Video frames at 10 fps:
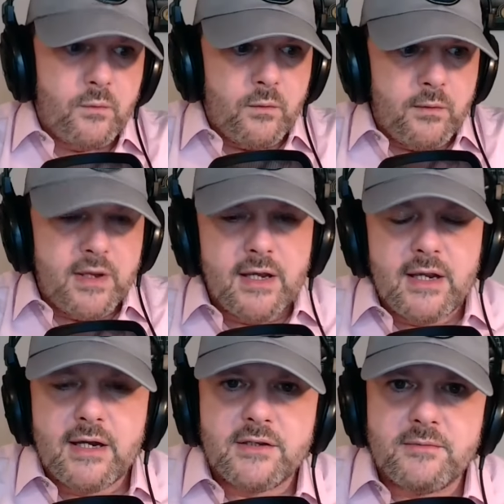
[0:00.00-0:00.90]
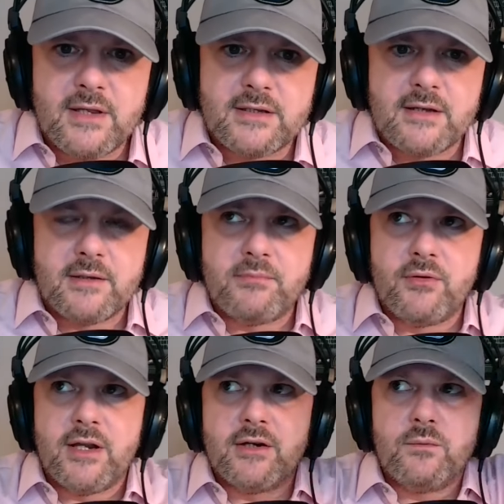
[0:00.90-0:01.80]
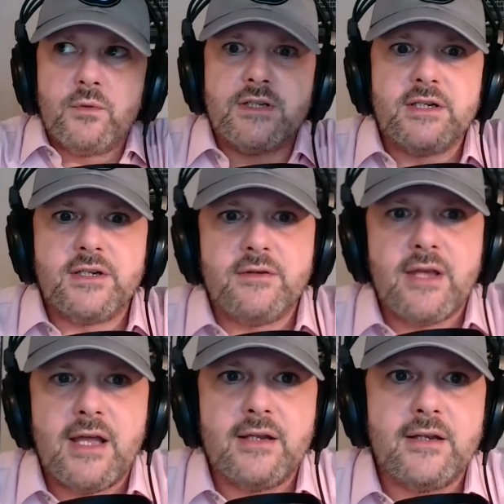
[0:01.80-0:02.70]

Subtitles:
we could get into, but that's not the point. I don't want to do that.